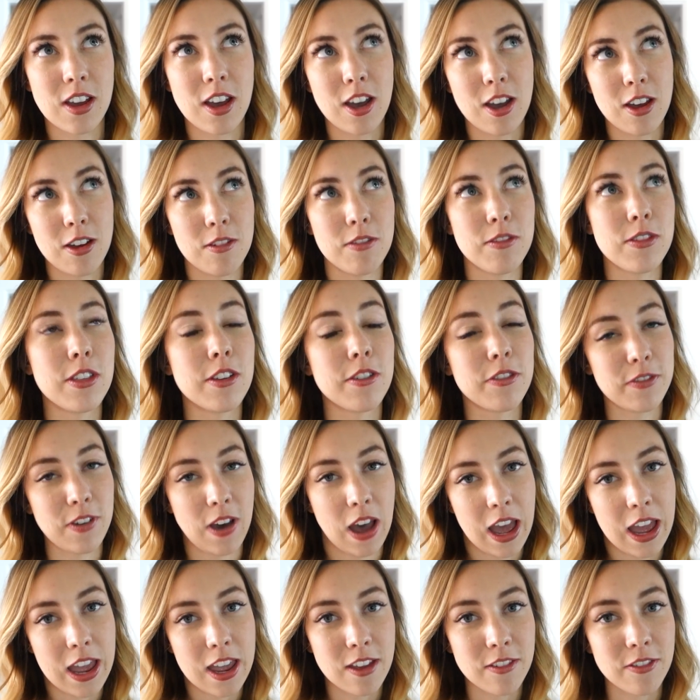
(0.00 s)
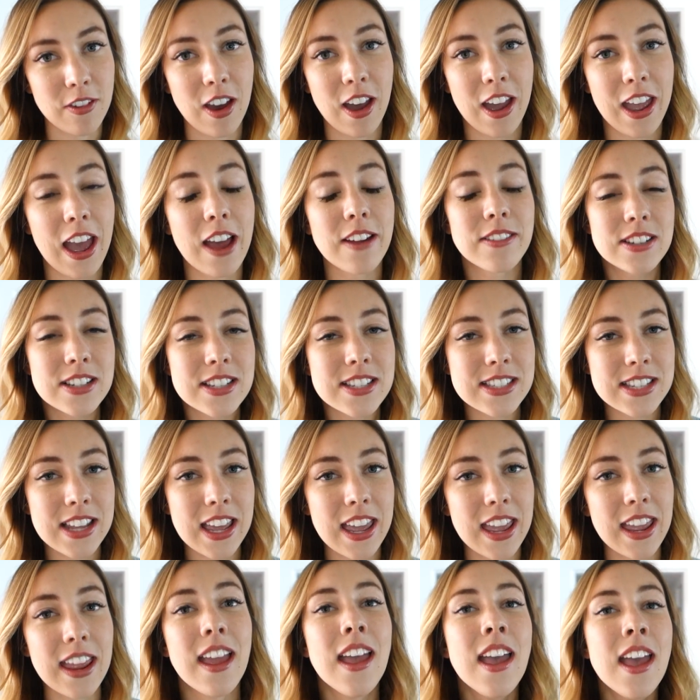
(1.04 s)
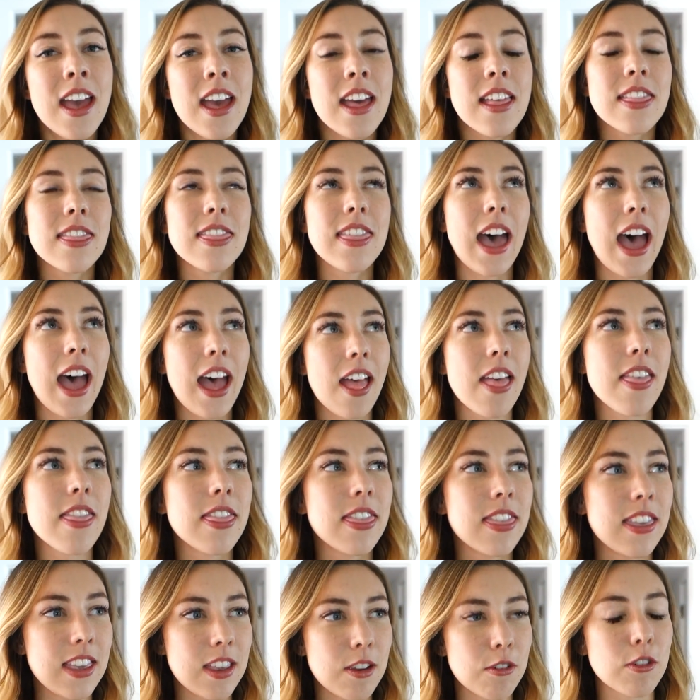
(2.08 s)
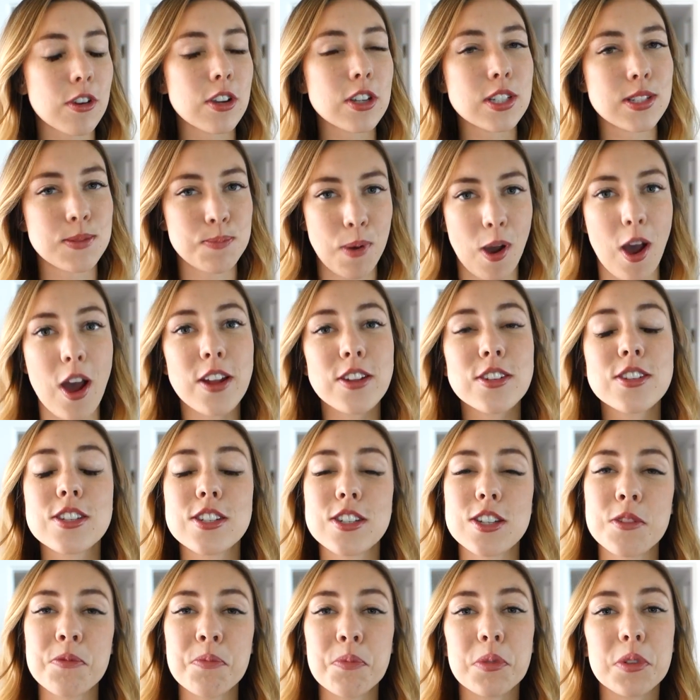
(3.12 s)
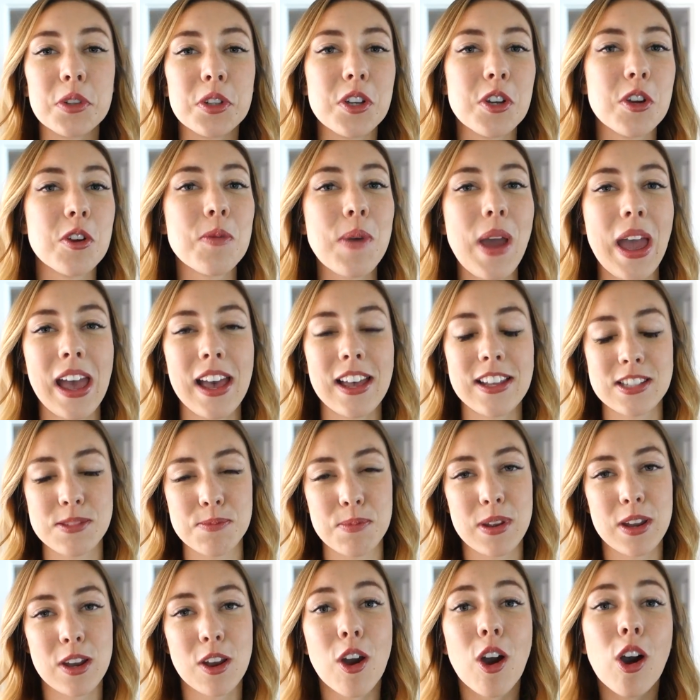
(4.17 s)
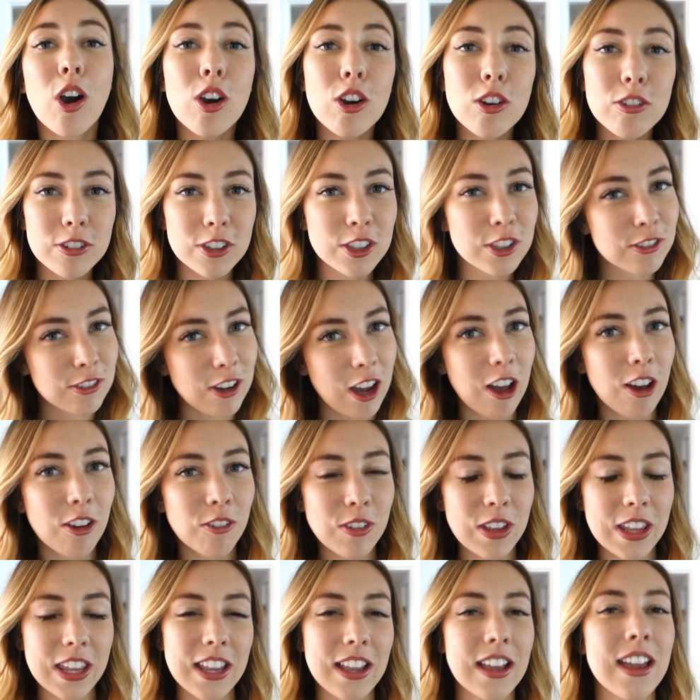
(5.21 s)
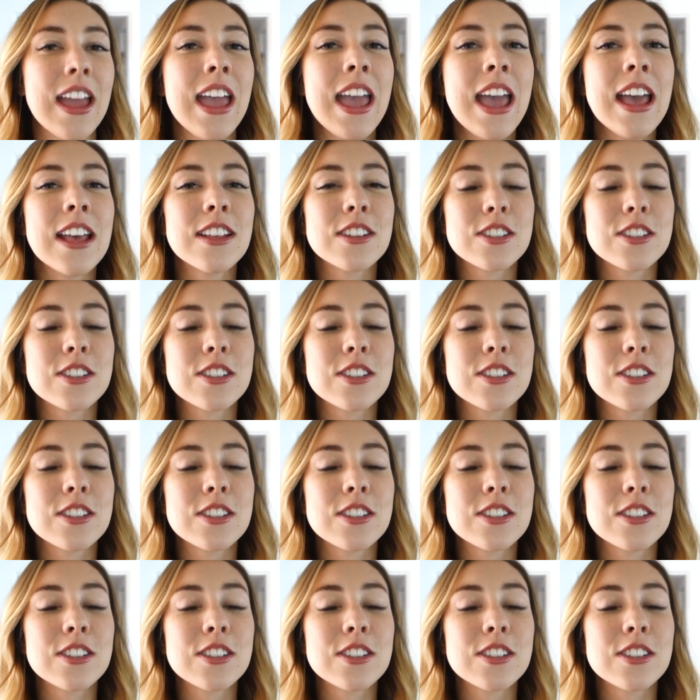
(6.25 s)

of the five, I have to say that the response to Bloom has been overwhelming.